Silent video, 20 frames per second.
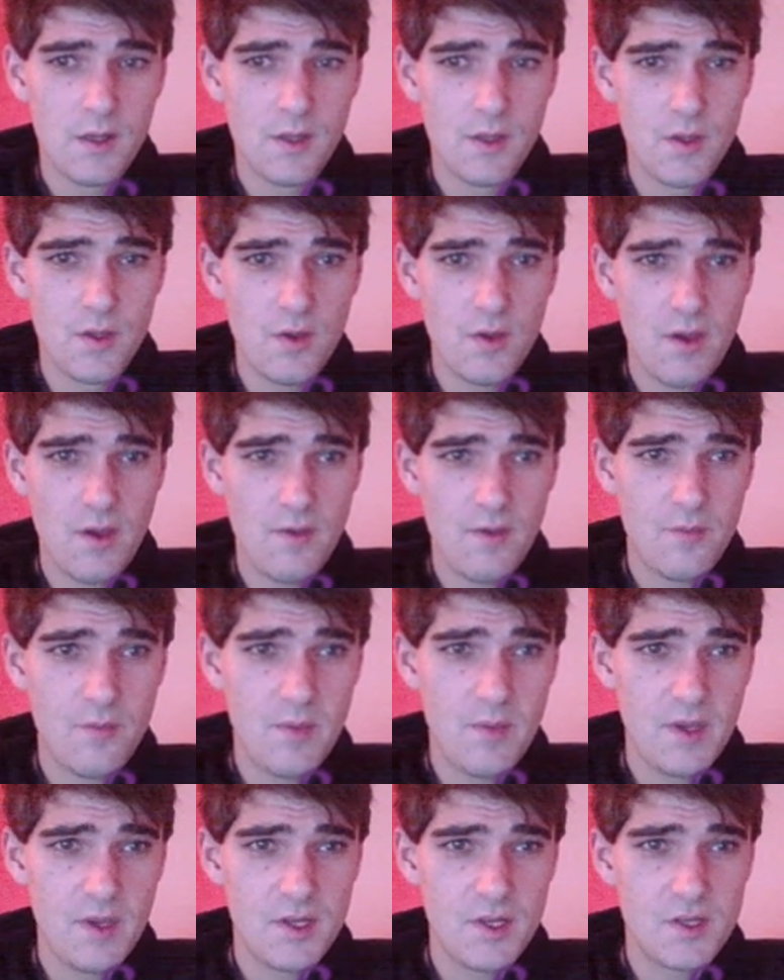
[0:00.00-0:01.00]
you have
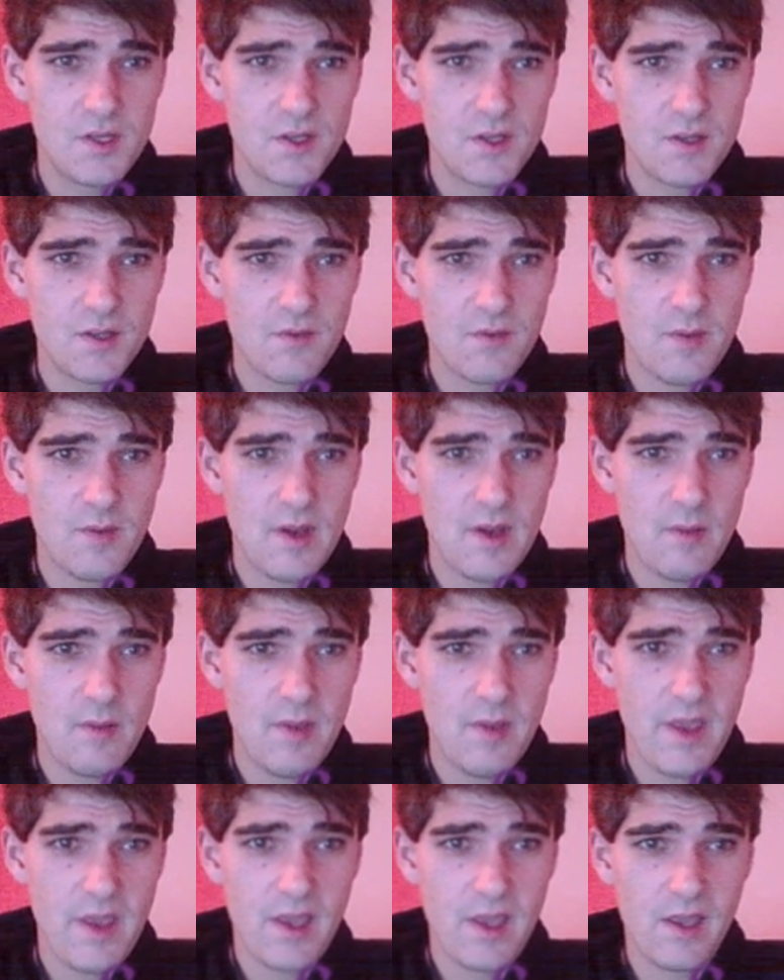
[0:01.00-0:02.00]
pictures of
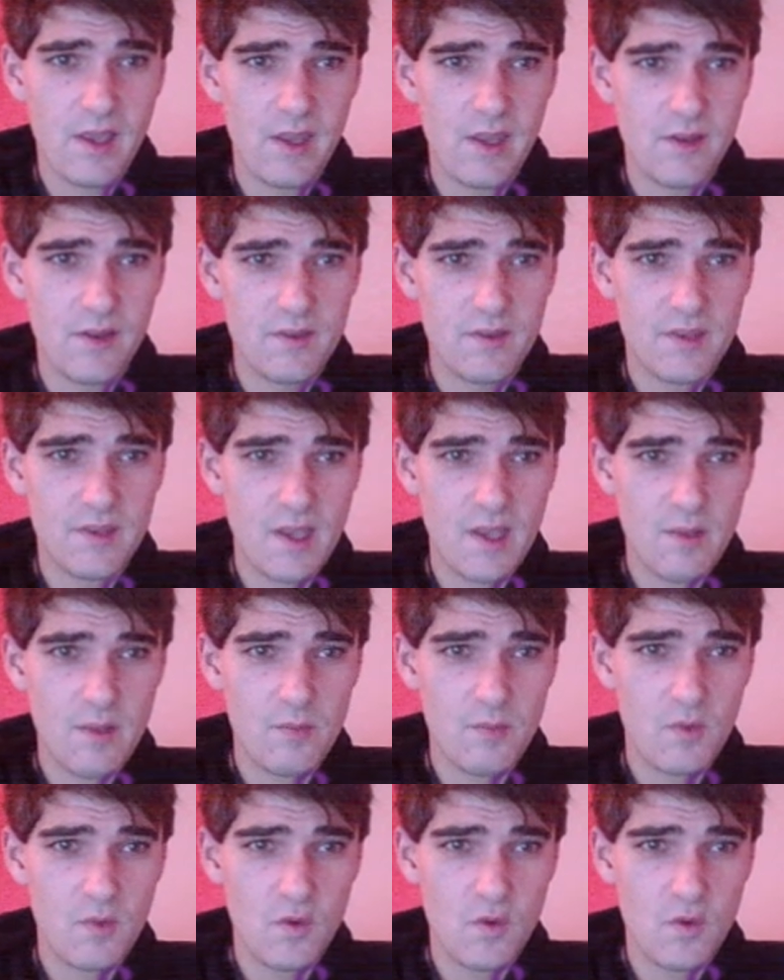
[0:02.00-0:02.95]
Baalbek in the same